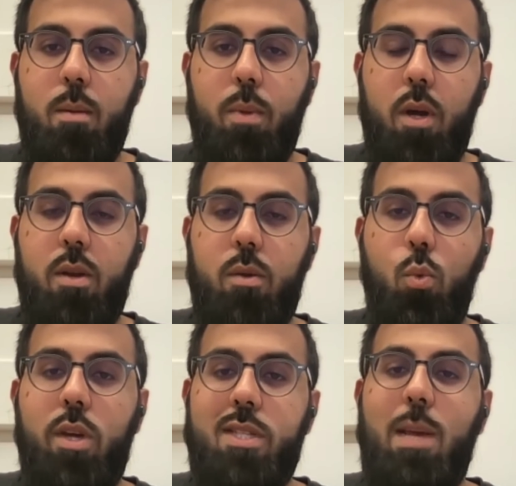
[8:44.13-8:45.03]
Yeah. But
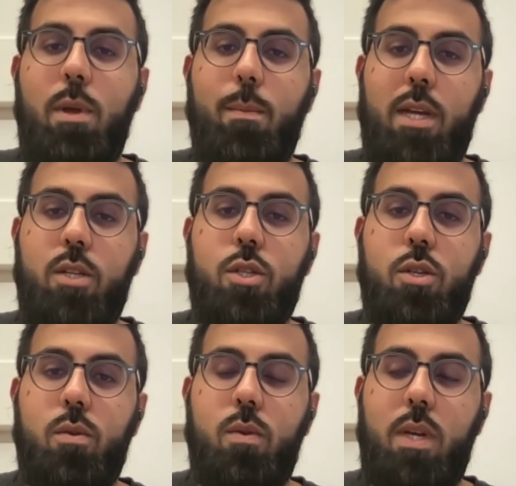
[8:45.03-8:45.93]
what Islamic banks
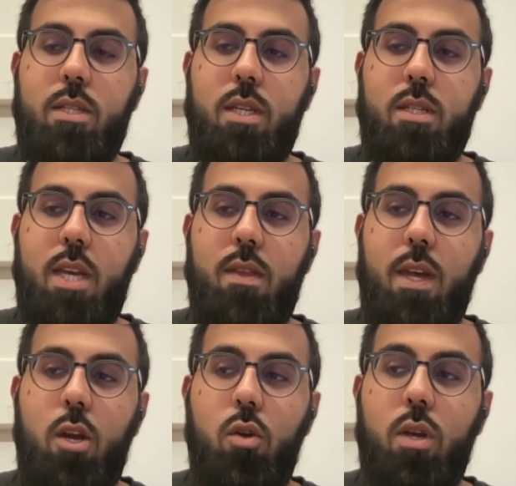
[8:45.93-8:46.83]
do is they say
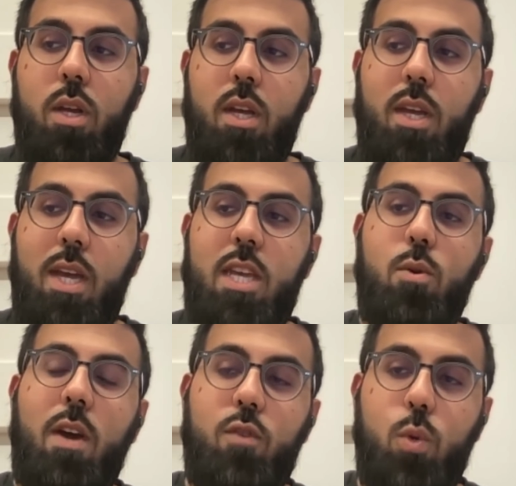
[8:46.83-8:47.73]
that look, here
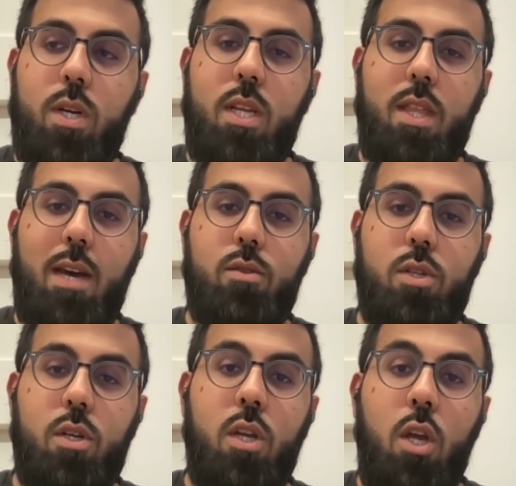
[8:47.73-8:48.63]
you have twenty
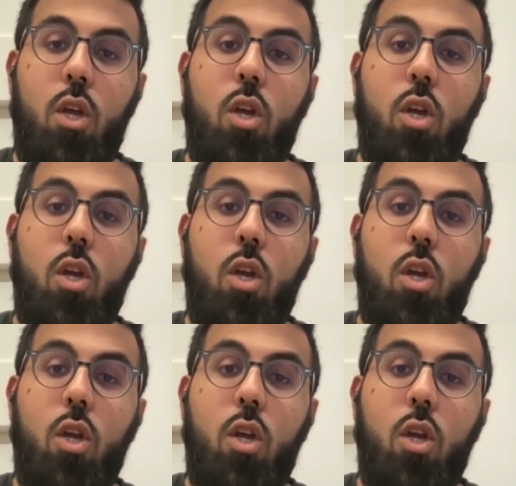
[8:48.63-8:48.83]
thousand.